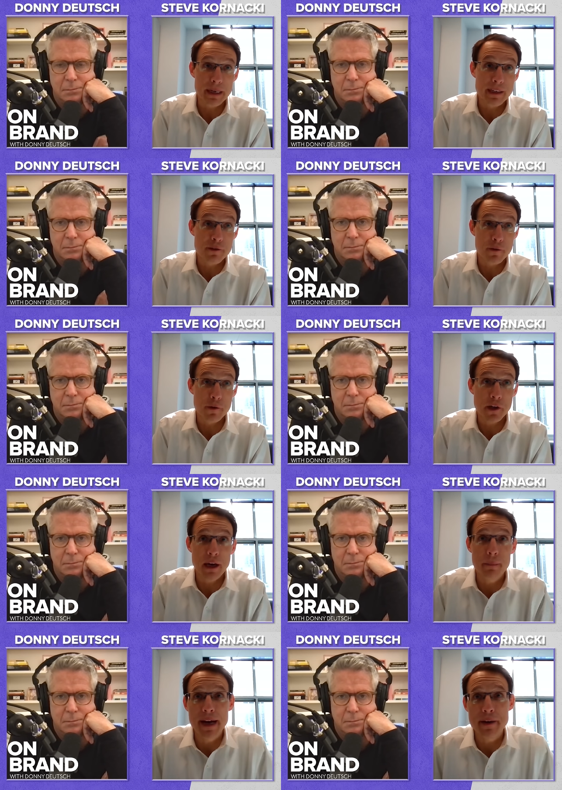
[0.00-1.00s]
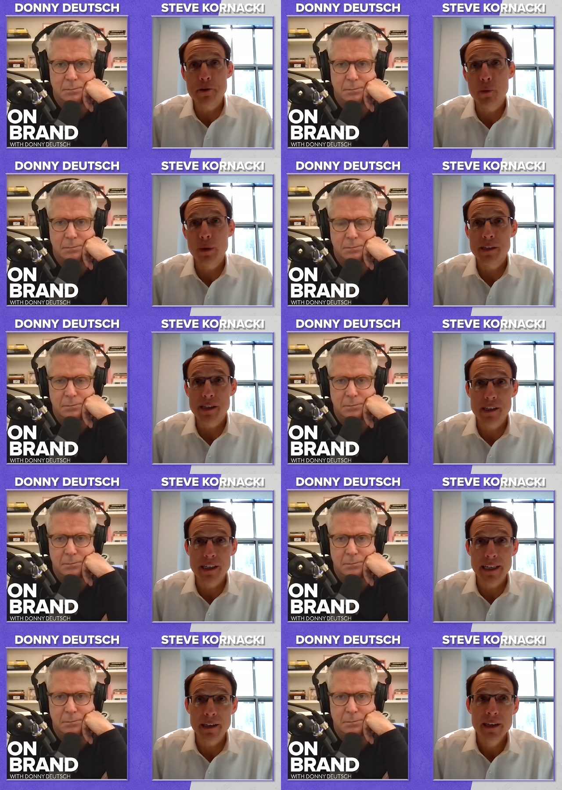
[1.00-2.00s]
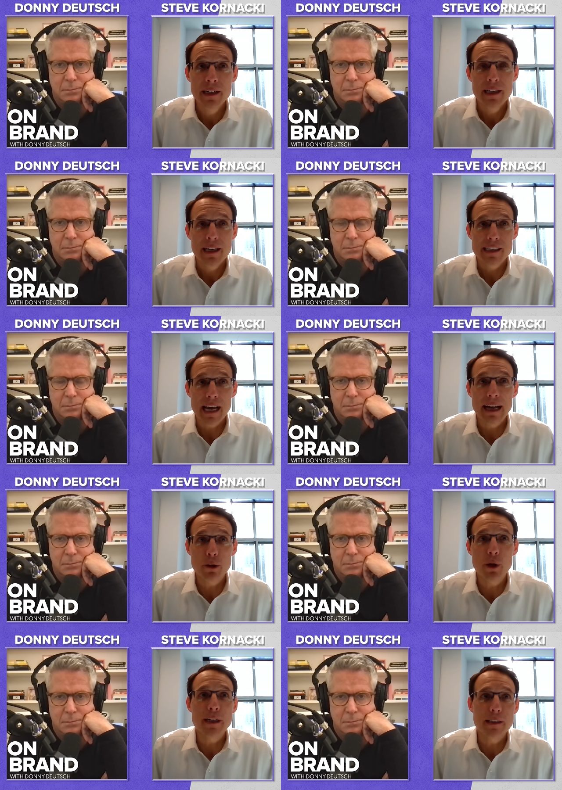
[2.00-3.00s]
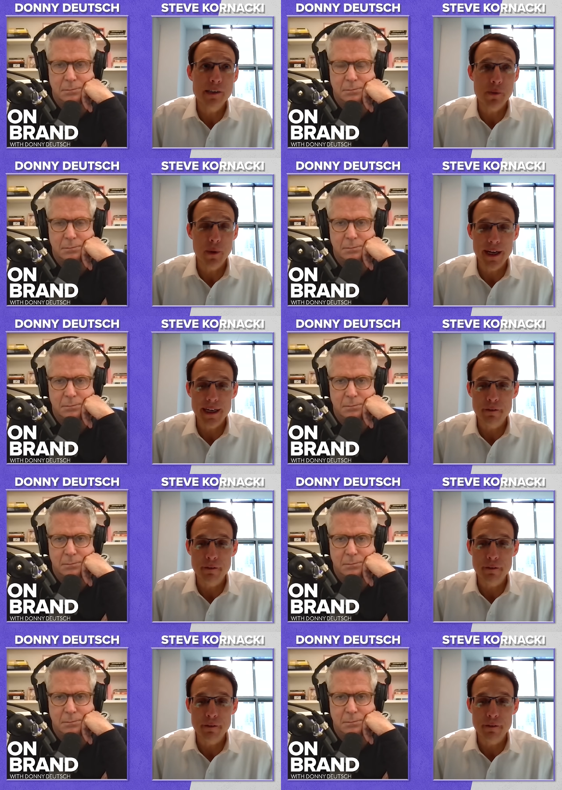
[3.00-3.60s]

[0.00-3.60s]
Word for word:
Speaker 1: in his first campaign in 2016. Because I, I look at it this way: